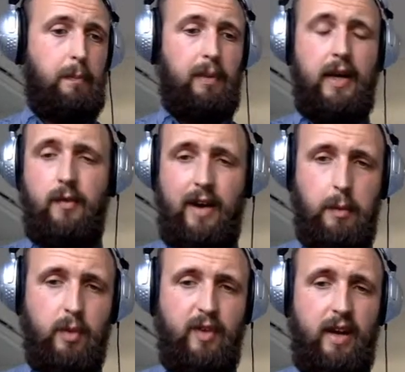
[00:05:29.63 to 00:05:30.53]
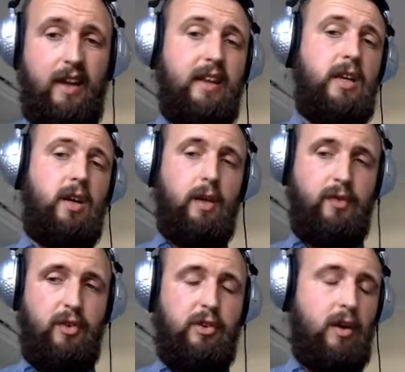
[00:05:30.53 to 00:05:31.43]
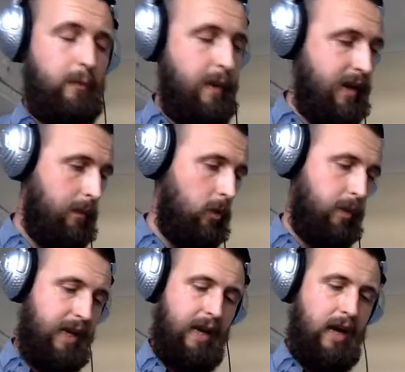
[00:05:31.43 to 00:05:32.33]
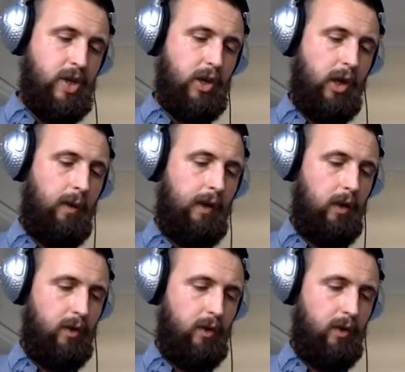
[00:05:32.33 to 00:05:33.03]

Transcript: play around with it, and then you can obviously start spending more money as you go along.